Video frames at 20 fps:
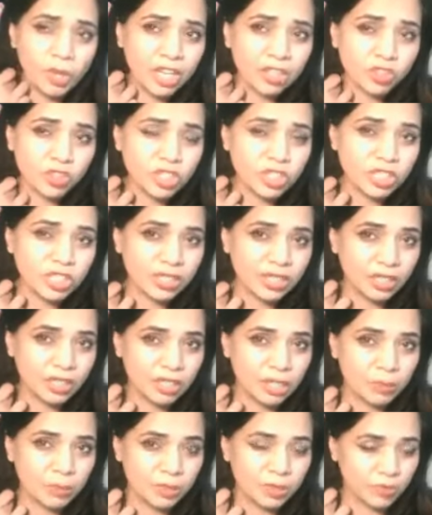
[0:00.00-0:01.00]
Actually just
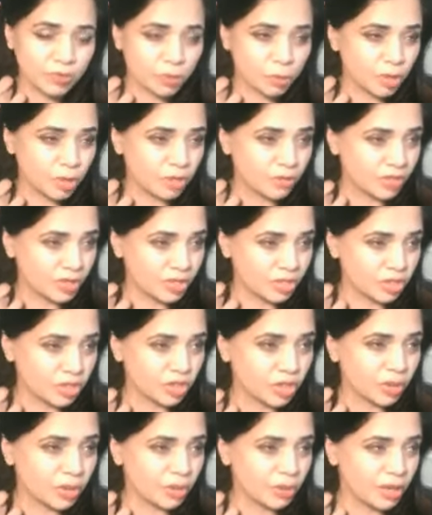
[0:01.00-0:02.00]
got a couple of approval, and
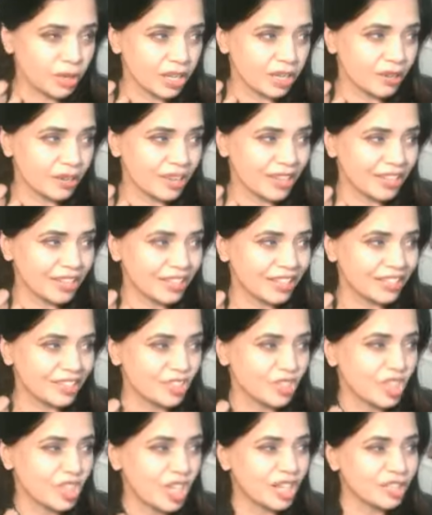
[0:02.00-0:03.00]
so it
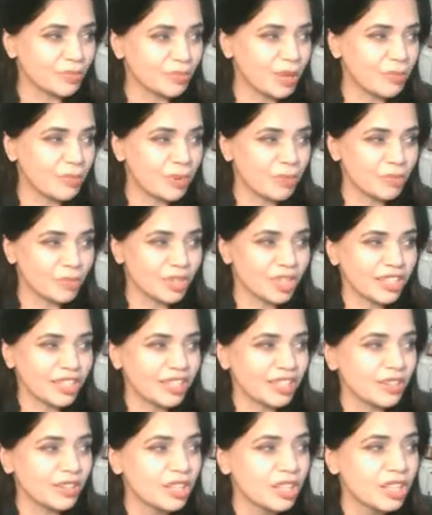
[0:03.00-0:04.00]
jogged my memory
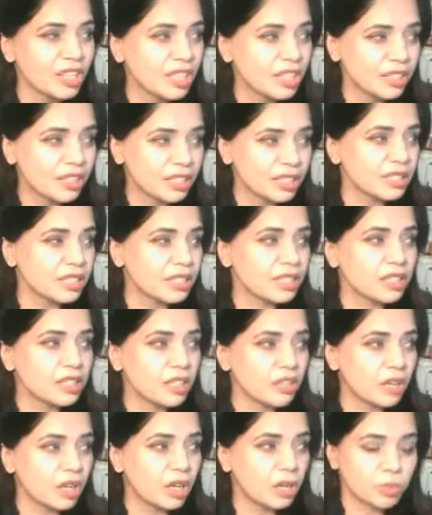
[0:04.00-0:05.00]
that this is
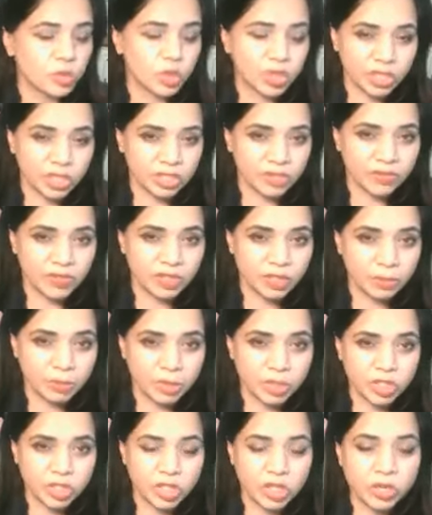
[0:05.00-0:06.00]
another option that's
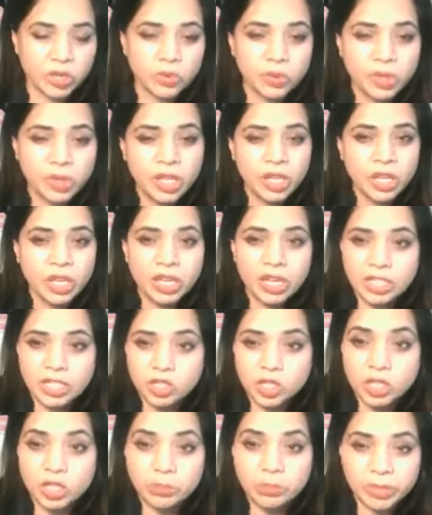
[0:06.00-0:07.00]
available to you.
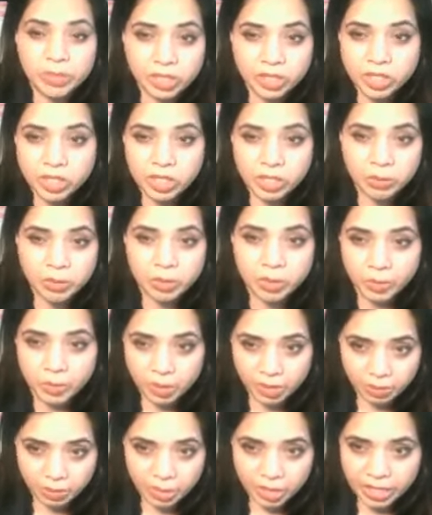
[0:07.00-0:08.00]
It's called military
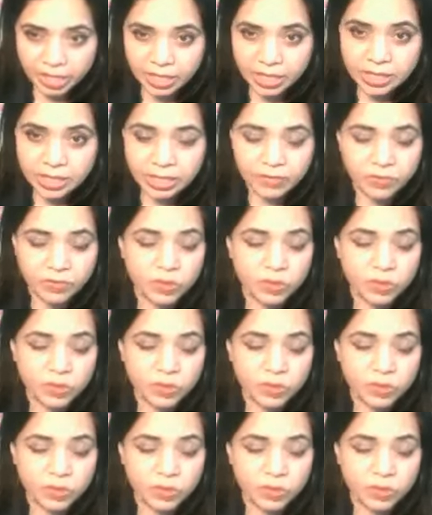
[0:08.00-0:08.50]
parole in play.